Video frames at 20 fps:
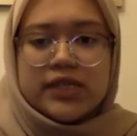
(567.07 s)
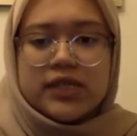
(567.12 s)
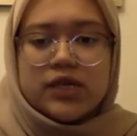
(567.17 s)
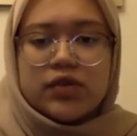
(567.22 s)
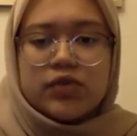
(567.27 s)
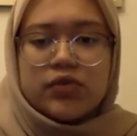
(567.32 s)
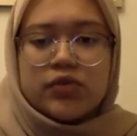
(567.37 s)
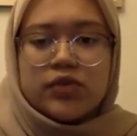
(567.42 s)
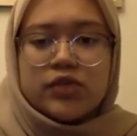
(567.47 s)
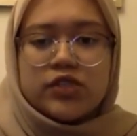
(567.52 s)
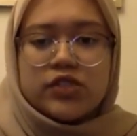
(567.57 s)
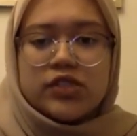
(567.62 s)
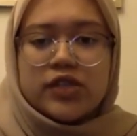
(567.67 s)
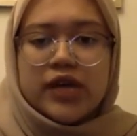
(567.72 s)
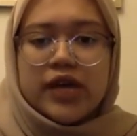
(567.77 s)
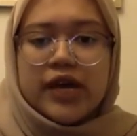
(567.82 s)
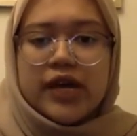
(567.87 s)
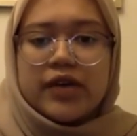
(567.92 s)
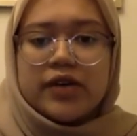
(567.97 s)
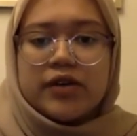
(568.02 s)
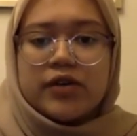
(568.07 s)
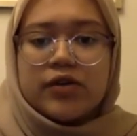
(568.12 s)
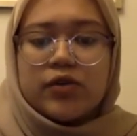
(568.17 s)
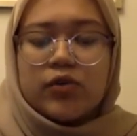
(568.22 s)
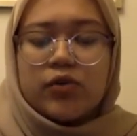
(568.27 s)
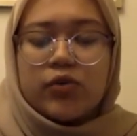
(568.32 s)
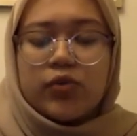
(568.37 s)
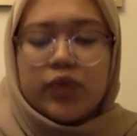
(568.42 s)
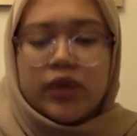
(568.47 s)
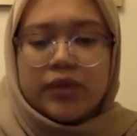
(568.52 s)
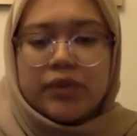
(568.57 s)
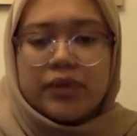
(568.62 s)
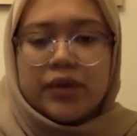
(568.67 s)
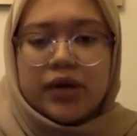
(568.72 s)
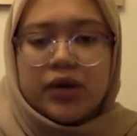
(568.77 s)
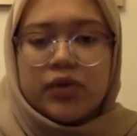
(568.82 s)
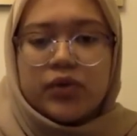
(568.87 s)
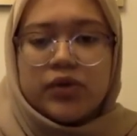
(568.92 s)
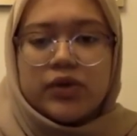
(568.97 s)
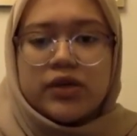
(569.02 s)
which I 1
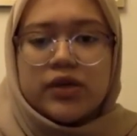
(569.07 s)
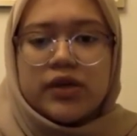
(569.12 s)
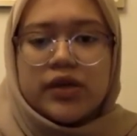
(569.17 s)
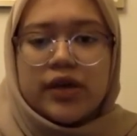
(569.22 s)
power